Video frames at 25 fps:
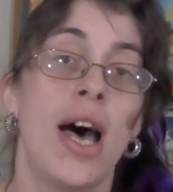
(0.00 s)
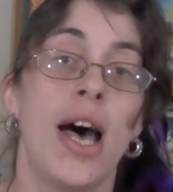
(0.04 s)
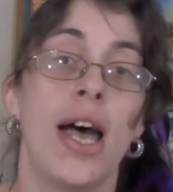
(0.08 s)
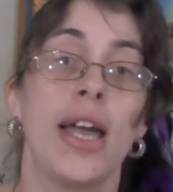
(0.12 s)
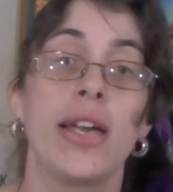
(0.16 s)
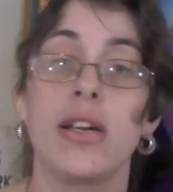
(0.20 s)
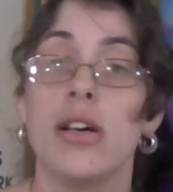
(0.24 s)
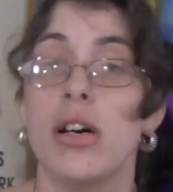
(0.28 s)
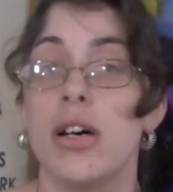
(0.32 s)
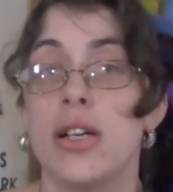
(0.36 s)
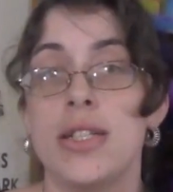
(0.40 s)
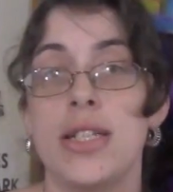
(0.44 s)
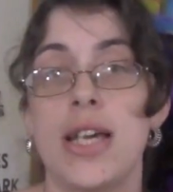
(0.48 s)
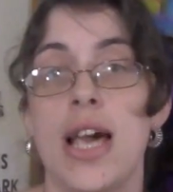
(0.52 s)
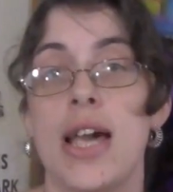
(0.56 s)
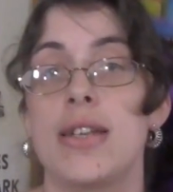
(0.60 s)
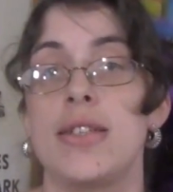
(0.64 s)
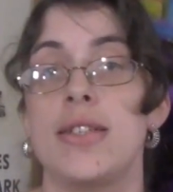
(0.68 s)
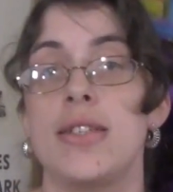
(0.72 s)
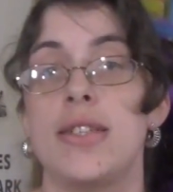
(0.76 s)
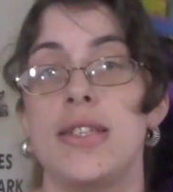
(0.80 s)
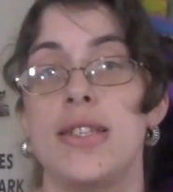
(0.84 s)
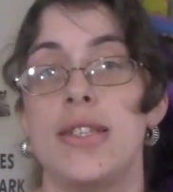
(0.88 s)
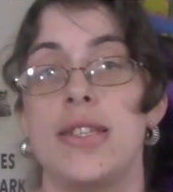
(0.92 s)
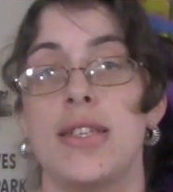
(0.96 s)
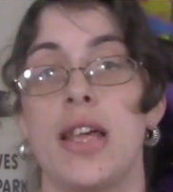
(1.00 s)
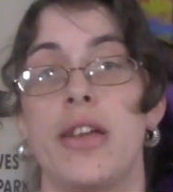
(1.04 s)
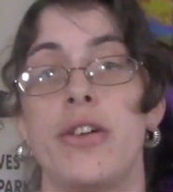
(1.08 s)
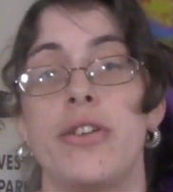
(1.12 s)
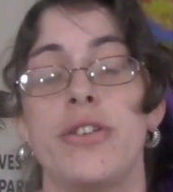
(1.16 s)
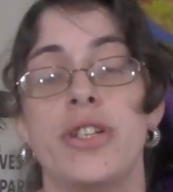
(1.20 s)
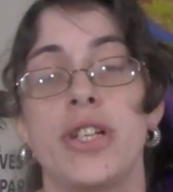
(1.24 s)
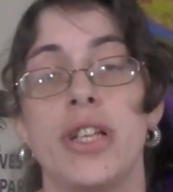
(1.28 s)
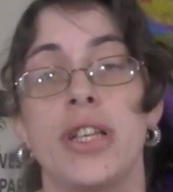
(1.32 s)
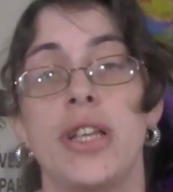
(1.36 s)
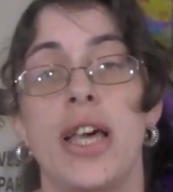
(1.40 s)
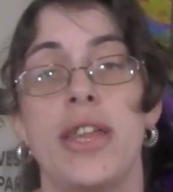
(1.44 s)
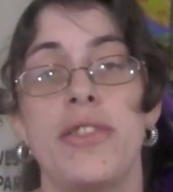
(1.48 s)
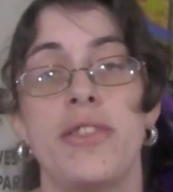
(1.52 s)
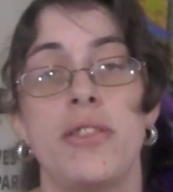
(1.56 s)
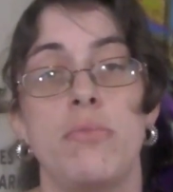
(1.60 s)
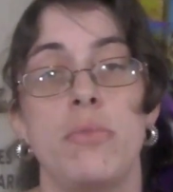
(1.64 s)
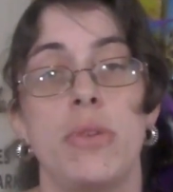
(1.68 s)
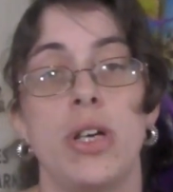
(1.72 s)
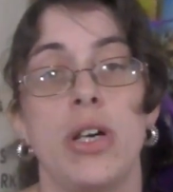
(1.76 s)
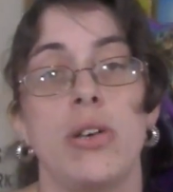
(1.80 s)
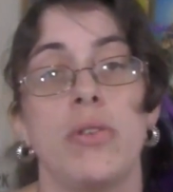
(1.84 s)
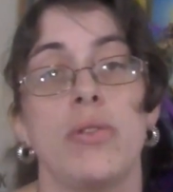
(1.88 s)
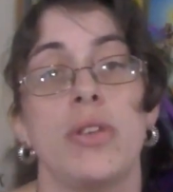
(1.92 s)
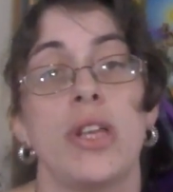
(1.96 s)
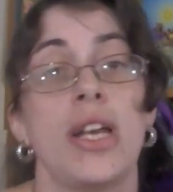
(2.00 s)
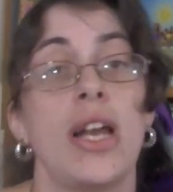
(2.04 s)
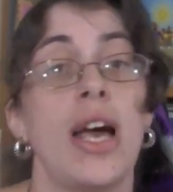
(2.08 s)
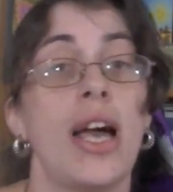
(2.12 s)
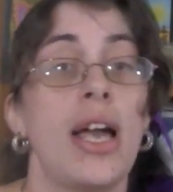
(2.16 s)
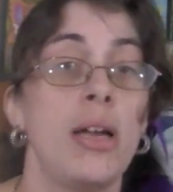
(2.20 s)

I contacted the seller to let them know that